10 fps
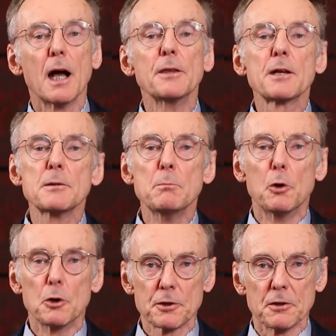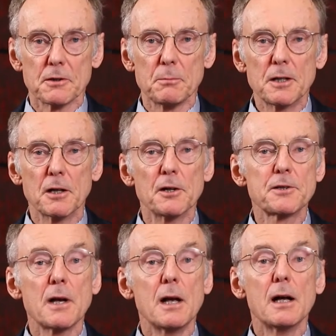And that's important
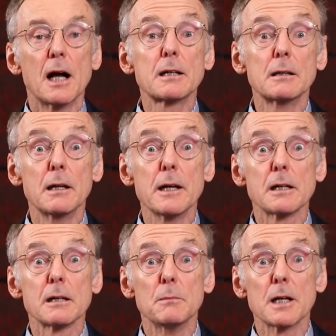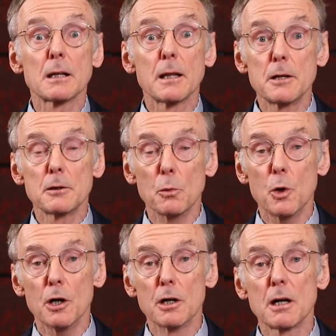because I can link my clinical
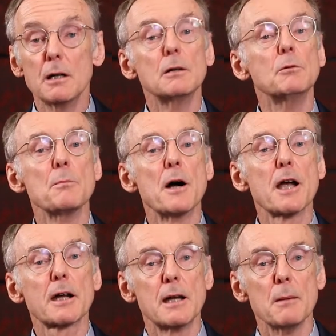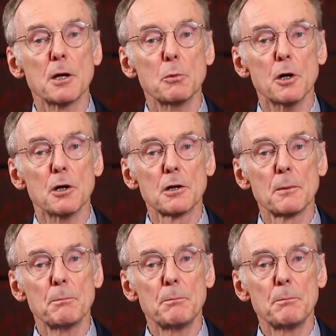work with my academic work.